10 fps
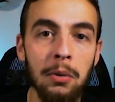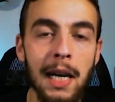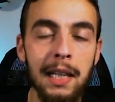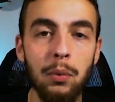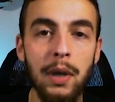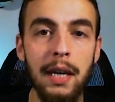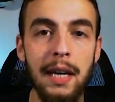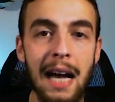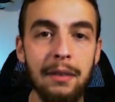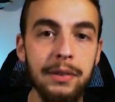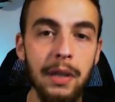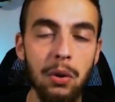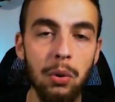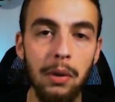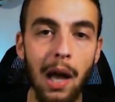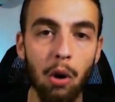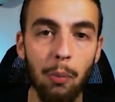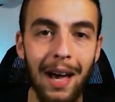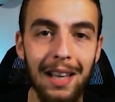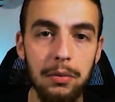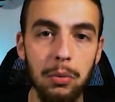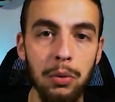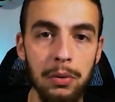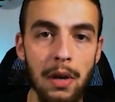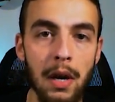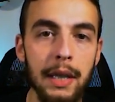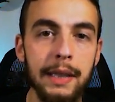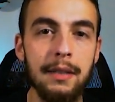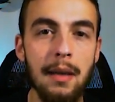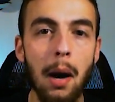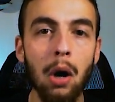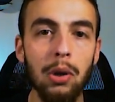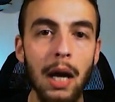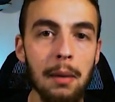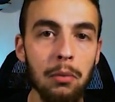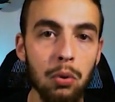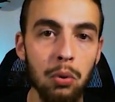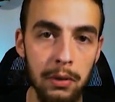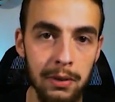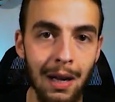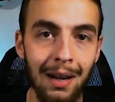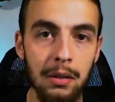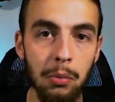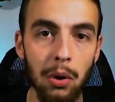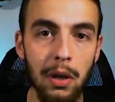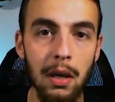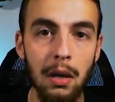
that we have secured our passwords, it is about time to start working